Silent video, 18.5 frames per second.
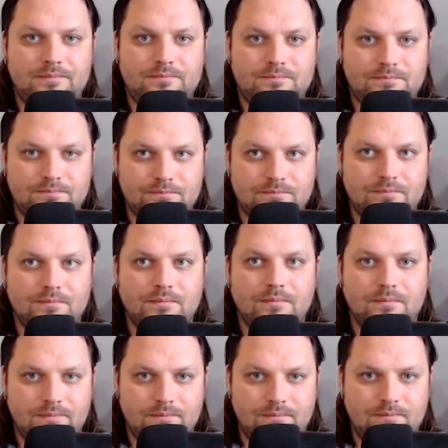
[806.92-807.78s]

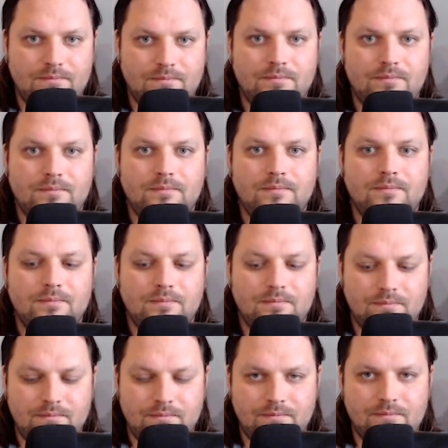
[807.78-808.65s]

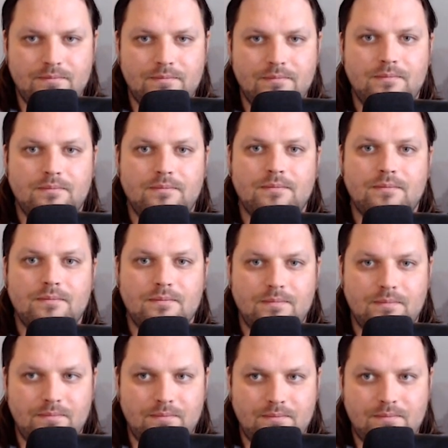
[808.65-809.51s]

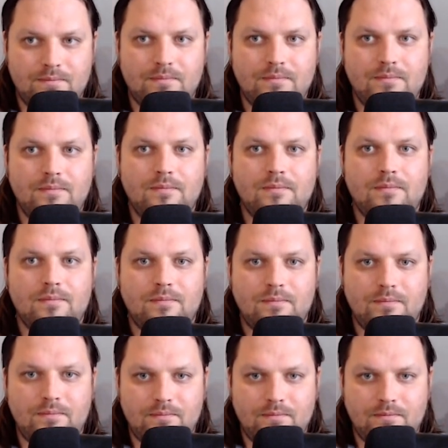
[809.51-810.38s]

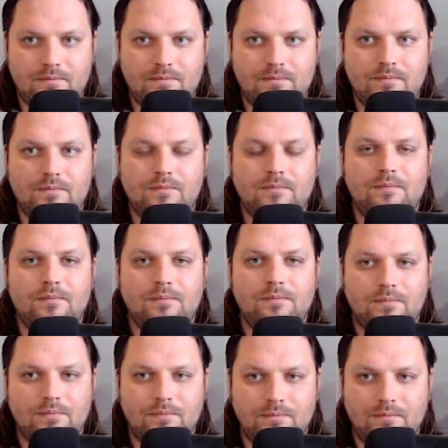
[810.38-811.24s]

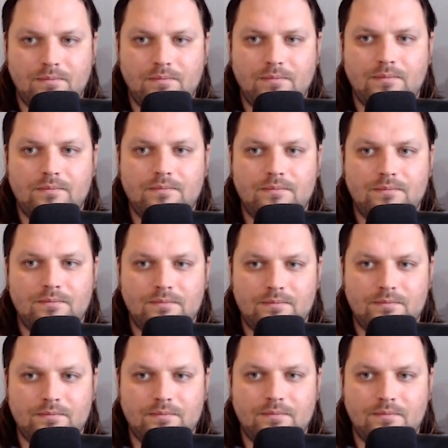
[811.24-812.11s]

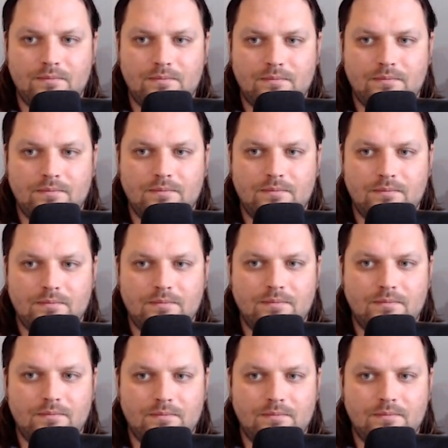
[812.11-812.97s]

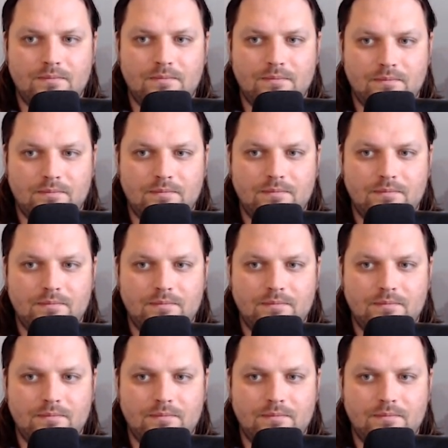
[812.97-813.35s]
(silent)